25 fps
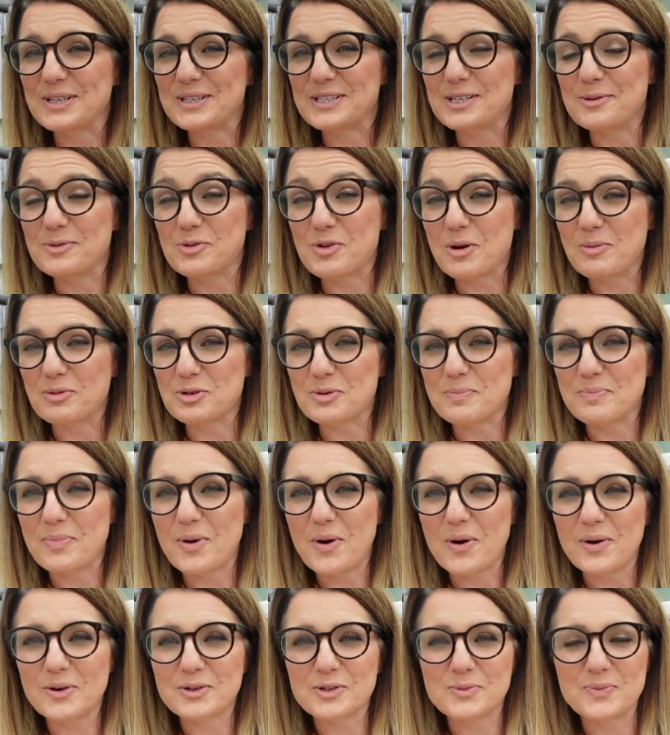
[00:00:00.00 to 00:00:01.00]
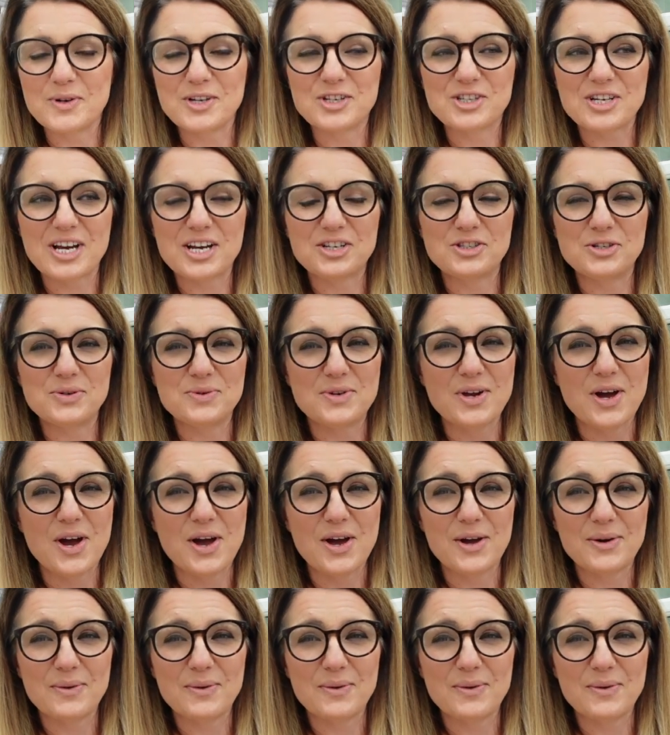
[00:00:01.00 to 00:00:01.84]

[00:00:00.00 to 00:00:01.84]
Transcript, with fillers: subscription box, which as you know,